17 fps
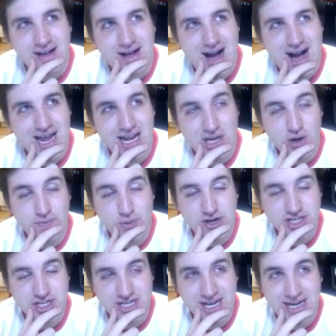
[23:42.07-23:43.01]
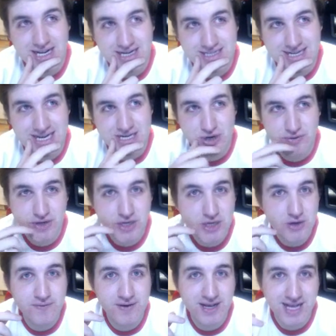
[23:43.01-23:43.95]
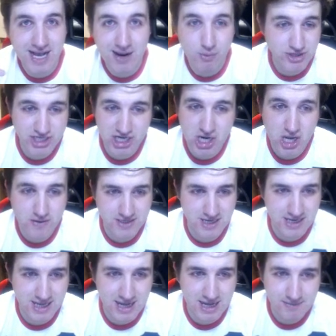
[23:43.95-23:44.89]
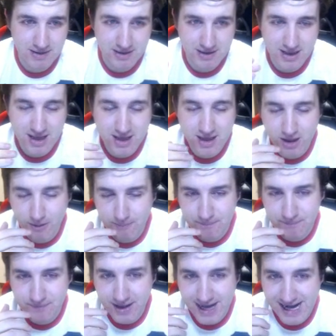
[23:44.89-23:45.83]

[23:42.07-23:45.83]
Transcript: I love watching Alex Sandro Juve. I watch a lot of Serie um,